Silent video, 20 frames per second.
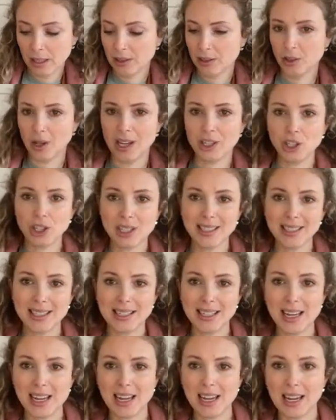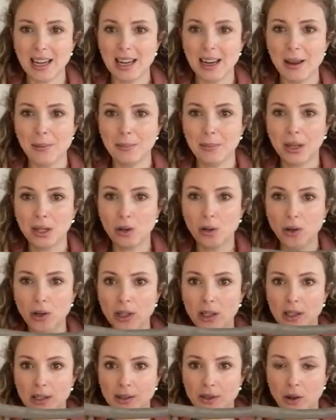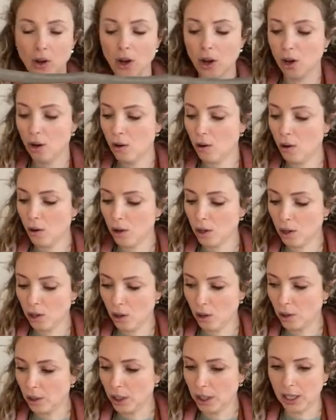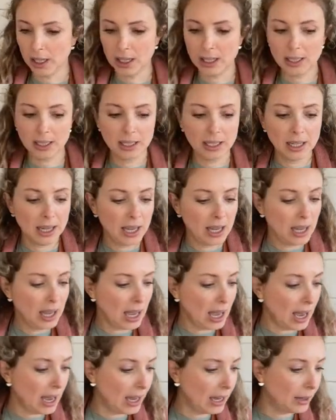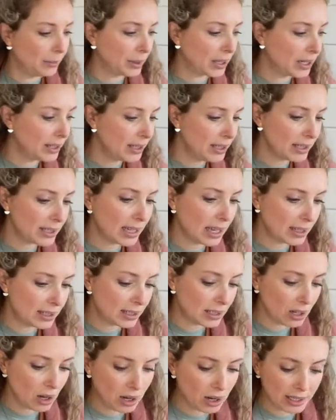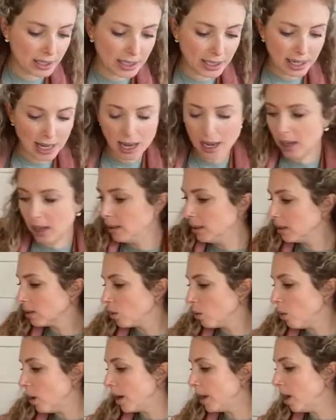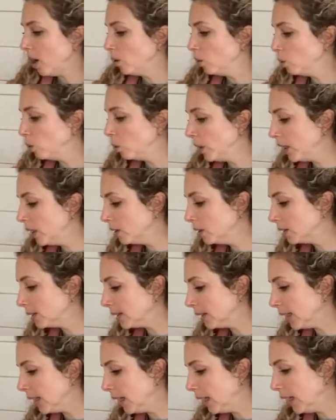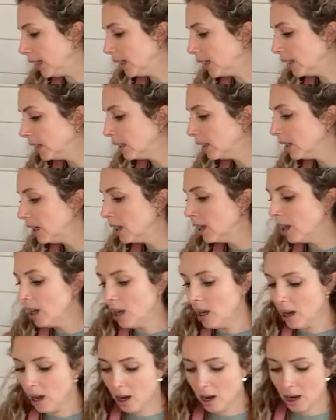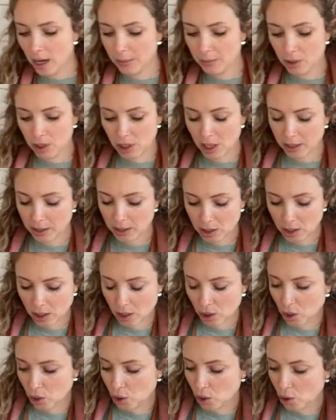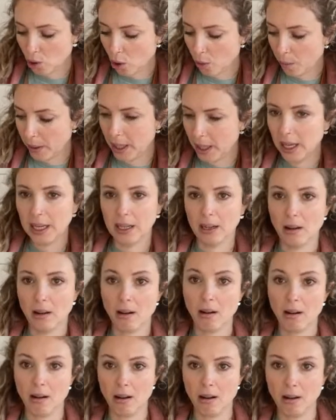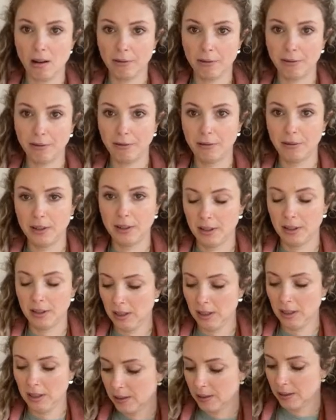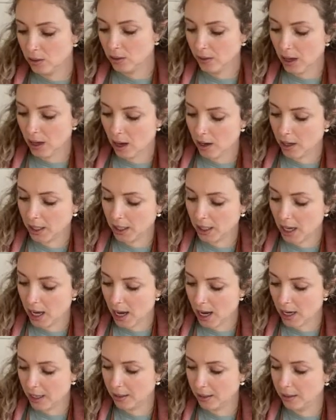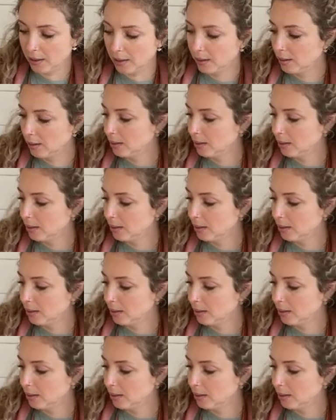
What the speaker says: So as you can see, my coil has got a lot longer, and because it's starting to get quite unwieldy, I'm just going to chop it in half so that I can